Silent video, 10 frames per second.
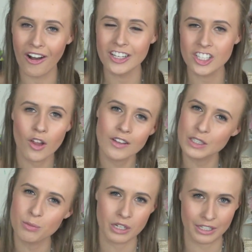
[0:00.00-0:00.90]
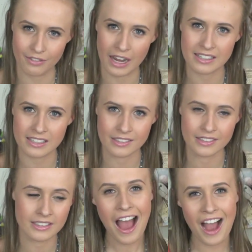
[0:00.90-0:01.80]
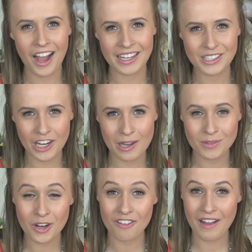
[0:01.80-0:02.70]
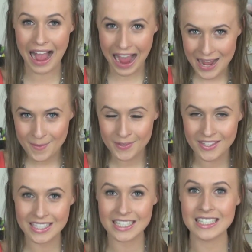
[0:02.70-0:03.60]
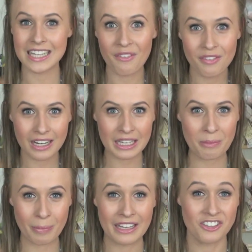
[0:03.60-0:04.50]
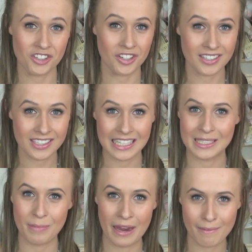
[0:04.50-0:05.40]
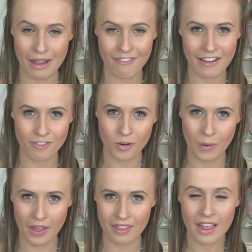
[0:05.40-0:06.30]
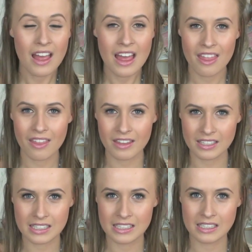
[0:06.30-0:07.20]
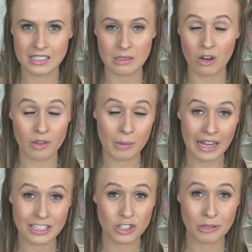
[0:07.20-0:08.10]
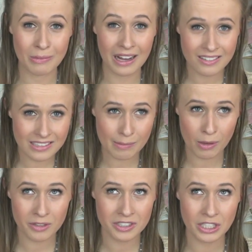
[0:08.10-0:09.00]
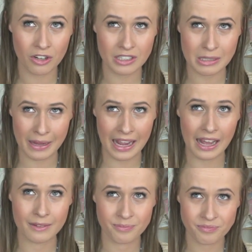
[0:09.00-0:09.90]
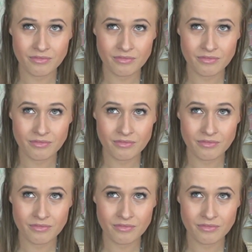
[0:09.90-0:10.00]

watch. Lots of pretty faces. Uh, in terms of apps, definitely Pinterest has been my favourite one this, oh, the past two months. I probably only got it about